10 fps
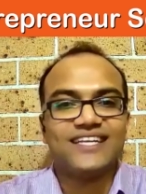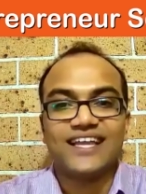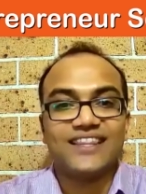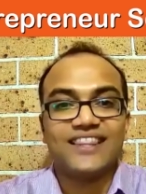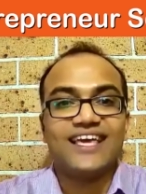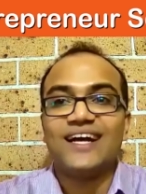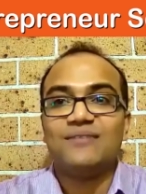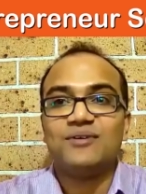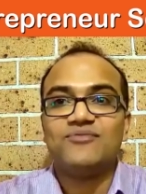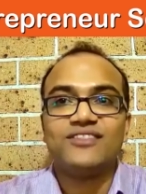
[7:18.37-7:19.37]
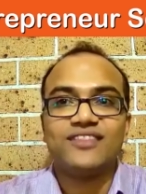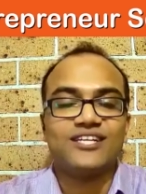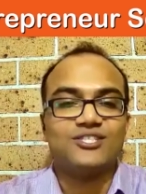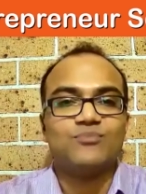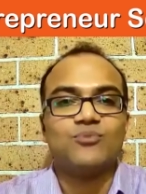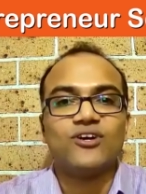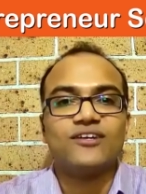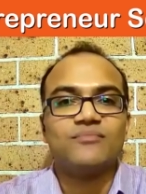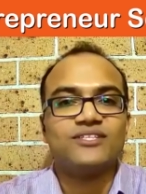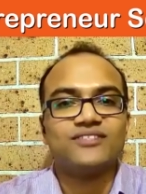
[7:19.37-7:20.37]
and they come up with the
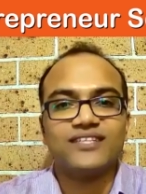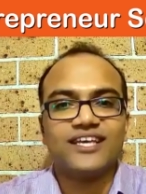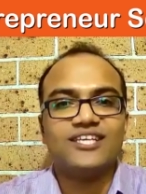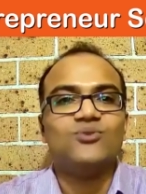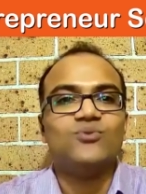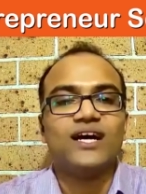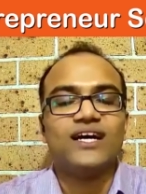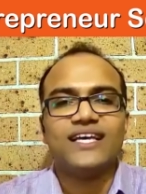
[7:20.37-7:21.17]
Unspoken Pitch, and there you are.